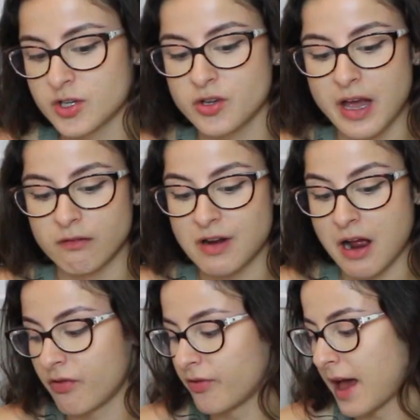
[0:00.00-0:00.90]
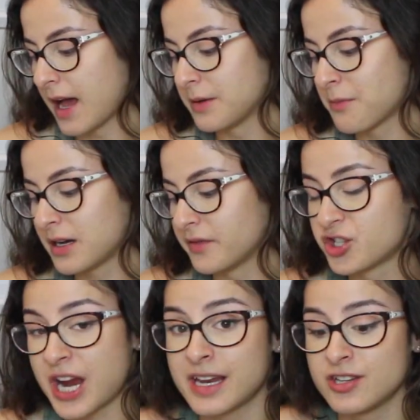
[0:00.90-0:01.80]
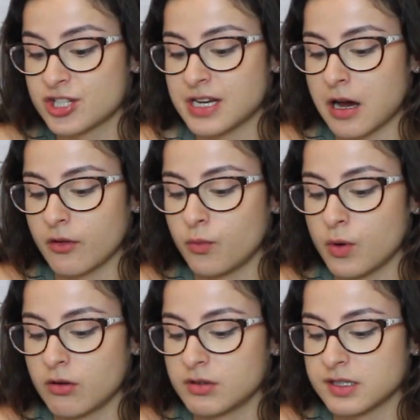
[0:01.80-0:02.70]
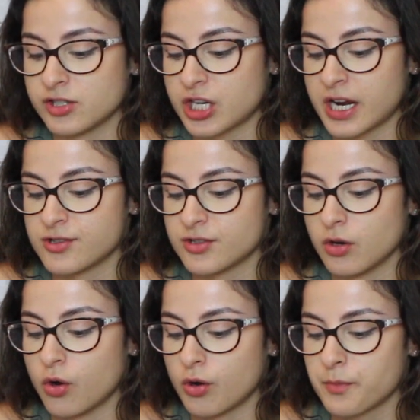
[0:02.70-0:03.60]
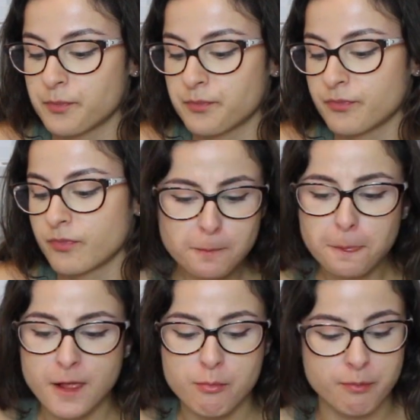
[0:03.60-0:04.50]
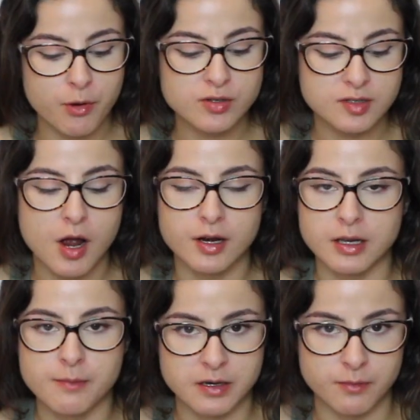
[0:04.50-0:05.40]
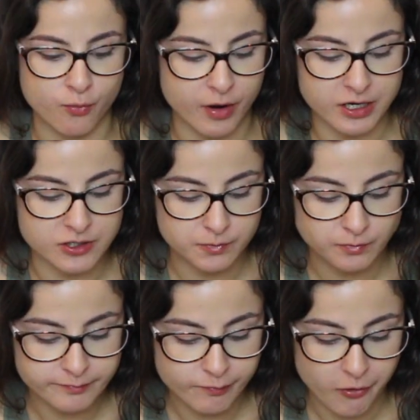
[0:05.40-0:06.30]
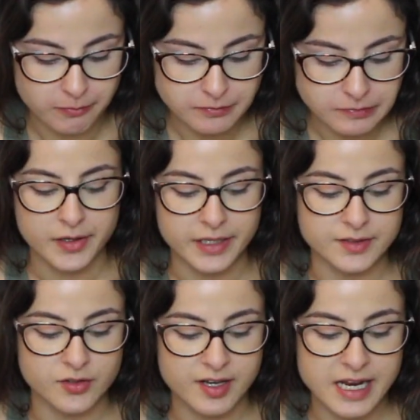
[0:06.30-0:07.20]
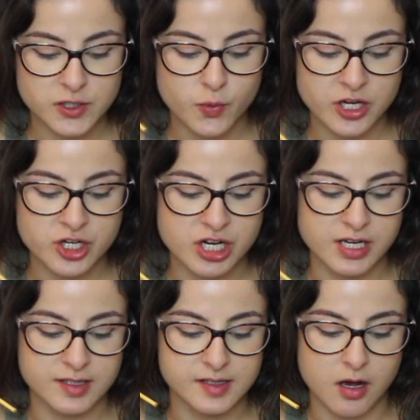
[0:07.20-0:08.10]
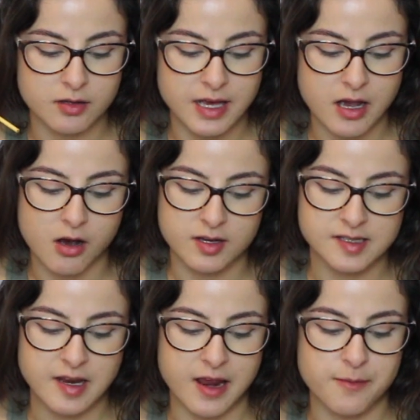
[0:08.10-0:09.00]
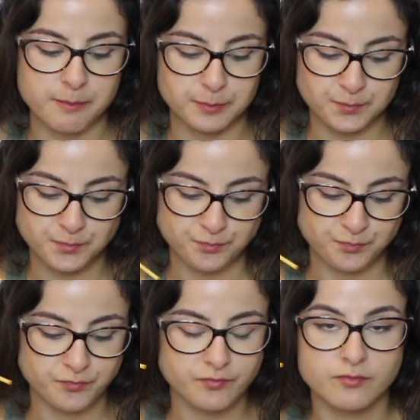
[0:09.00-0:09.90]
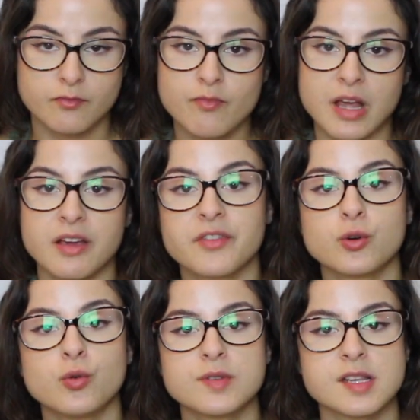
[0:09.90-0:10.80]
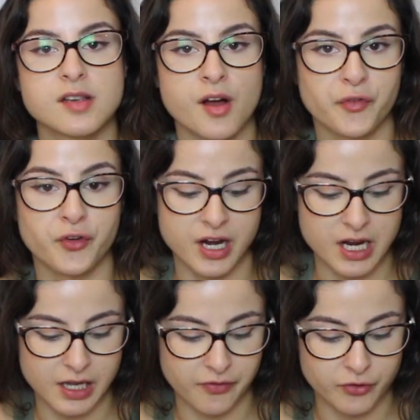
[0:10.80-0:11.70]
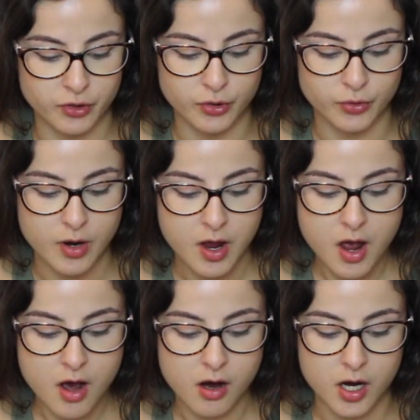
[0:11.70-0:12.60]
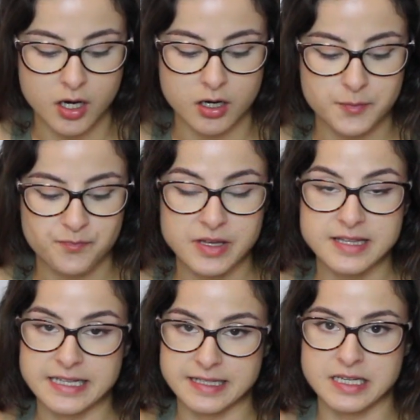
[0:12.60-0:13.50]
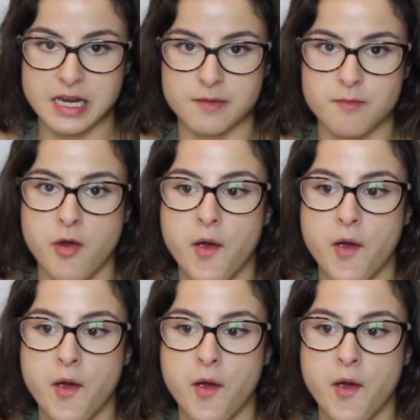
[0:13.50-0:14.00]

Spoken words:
yeah, around that. It might have changed now, the world has changed a lot, but most likely minimum wage. Okay, so the next question is, they're asking if the courses are free if you are 16.